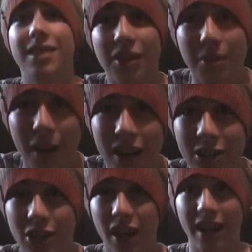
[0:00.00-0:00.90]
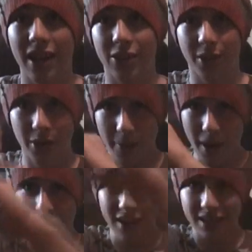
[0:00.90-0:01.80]
seal the box shut and throw the
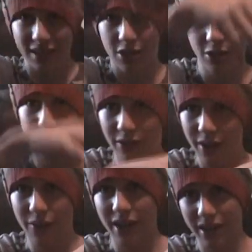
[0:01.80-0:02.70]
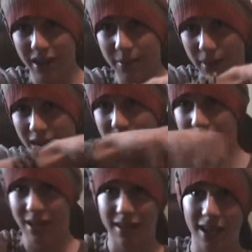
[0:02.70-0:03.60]
box into a river, and then the box
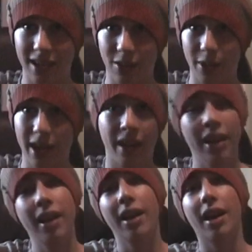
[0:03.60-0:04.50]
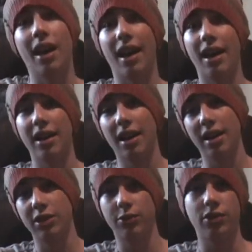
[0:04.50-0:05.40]
would get taken away.
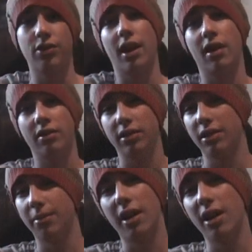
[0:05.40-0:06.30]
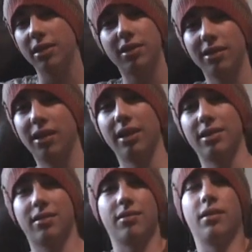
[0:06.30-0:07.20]
And you would drown in the box
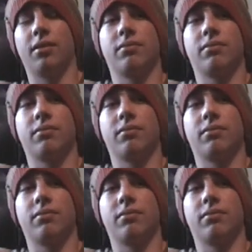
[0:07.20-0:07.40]
unless